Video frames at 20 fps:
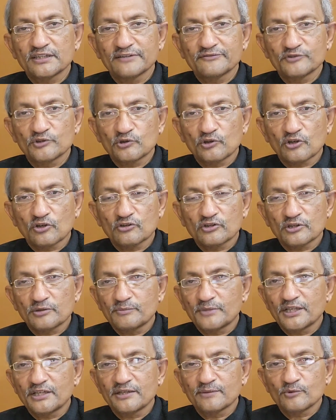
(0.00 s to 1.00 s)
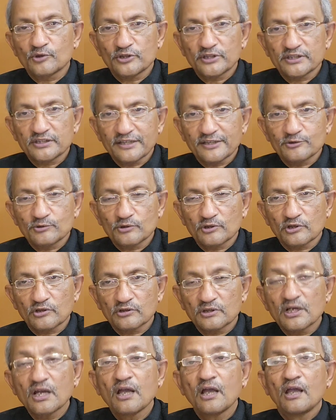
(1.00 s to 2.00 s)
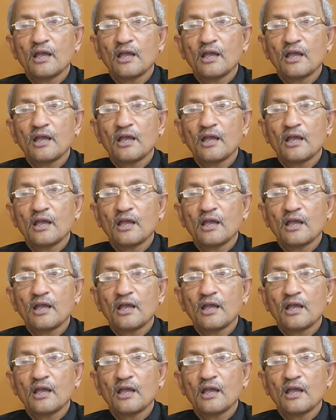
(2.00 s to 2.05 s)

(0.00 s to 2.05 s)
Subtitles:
11 o'clock, or Monday morning, 10 o'clock,